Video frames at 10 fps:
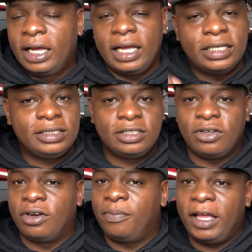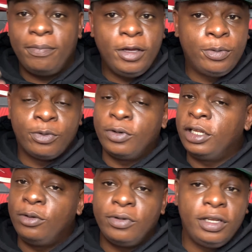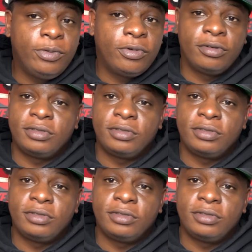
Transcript: It's just going to make people really want